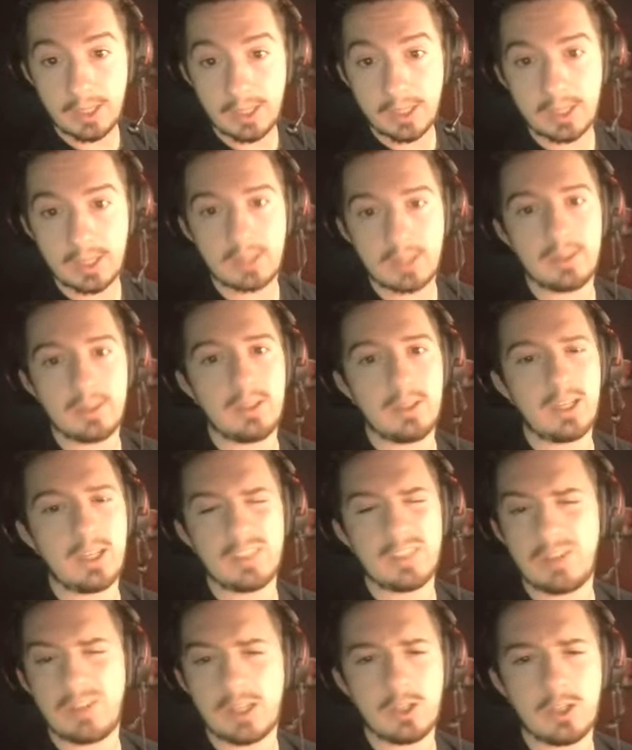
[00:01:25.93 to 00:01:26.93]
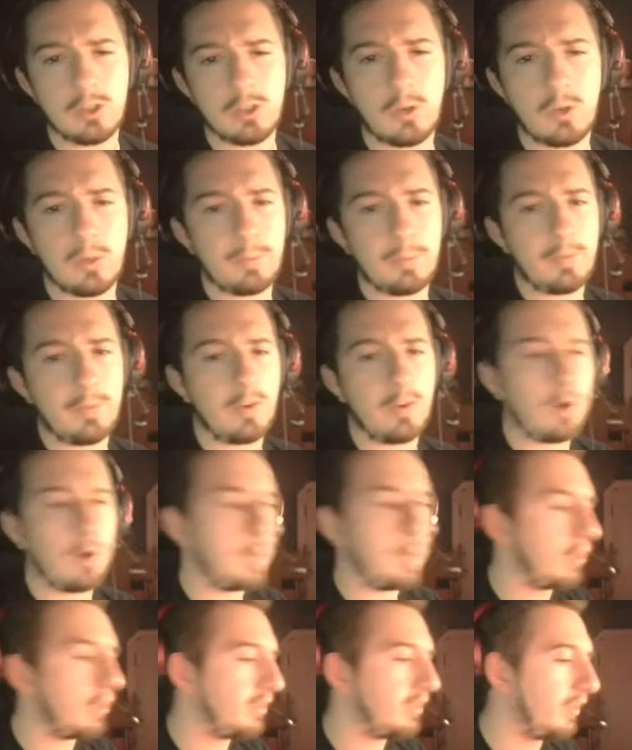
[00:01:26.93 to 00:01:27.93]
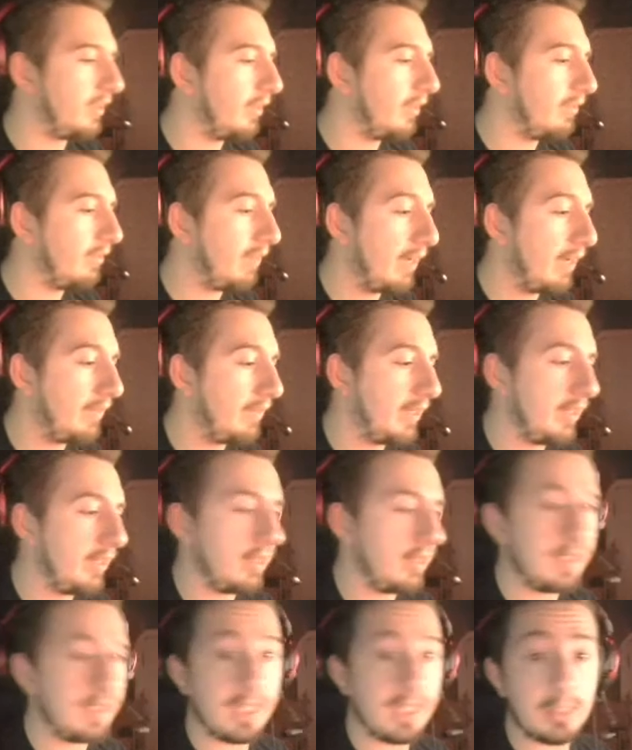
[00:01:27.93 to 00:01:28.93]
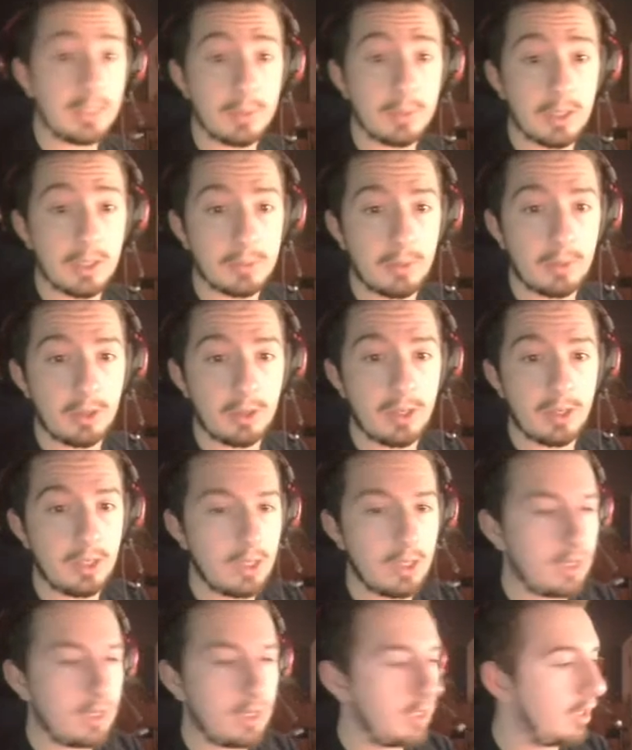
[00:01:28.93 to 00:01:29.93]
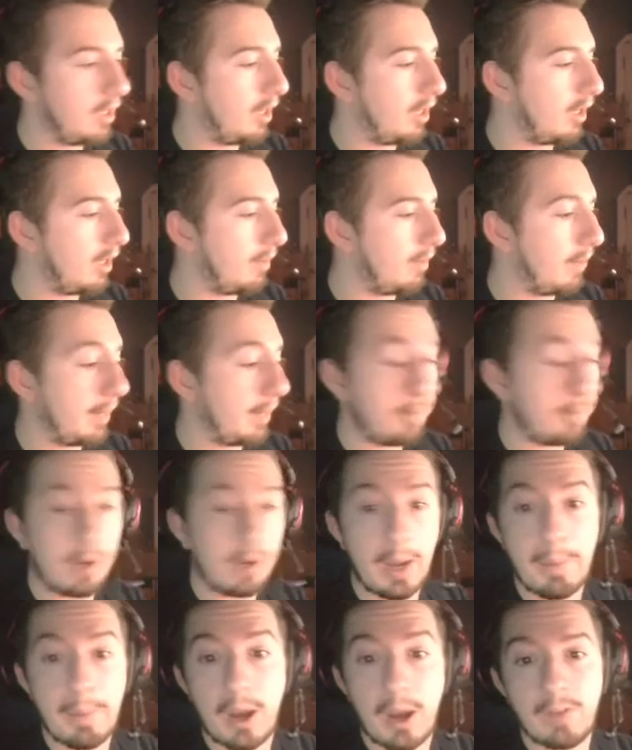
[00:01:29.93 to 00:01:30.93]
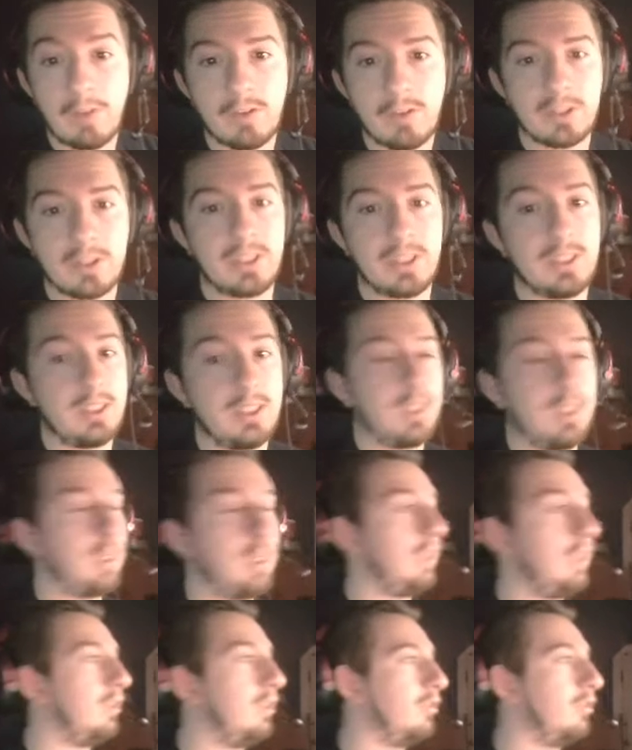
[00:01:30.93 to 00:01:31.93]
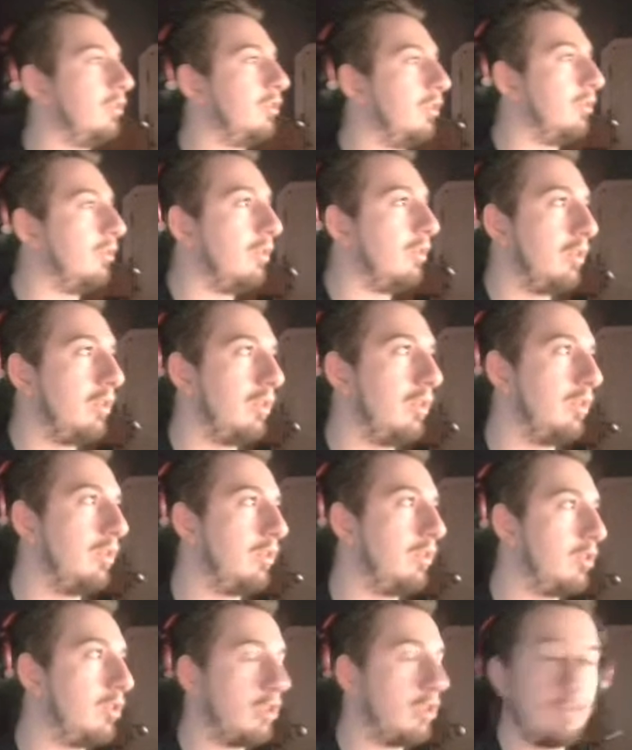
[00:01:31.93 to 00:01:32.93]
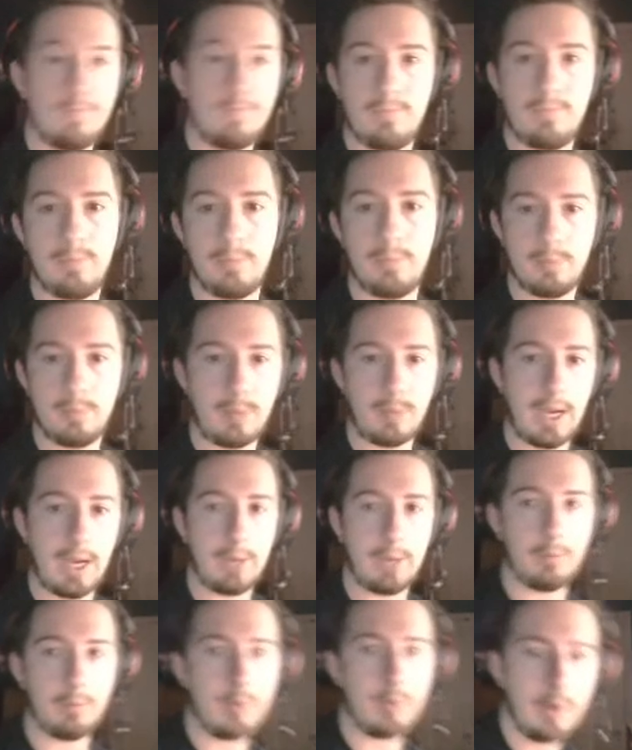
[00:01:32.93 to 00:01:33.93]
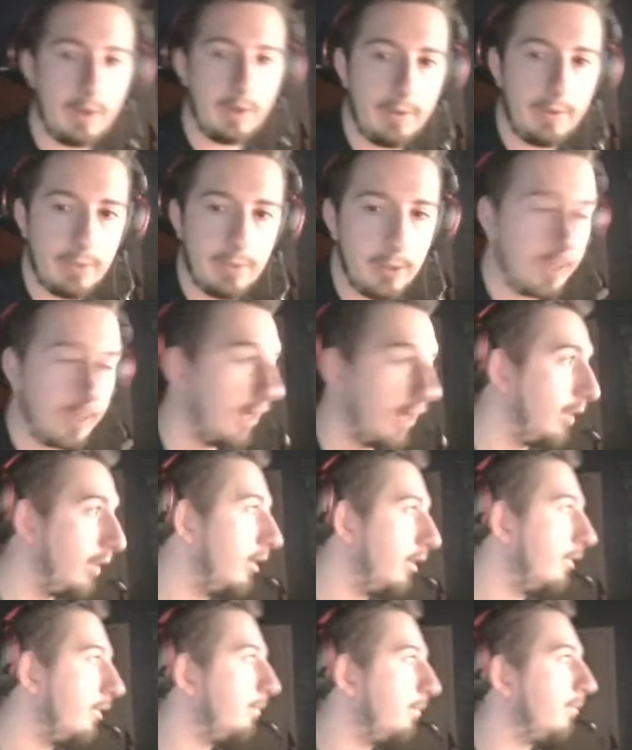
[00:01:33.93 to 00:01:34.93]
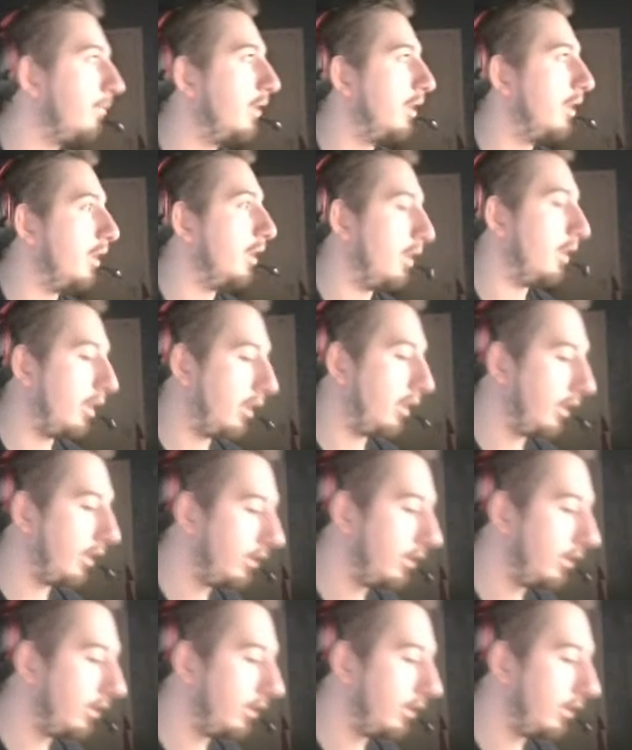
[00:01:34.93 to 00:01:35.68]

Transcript: and the X Factor is going for about 75k on the Xbox market. Um, I I bought them for 60k, so just buy them if you can. Uh,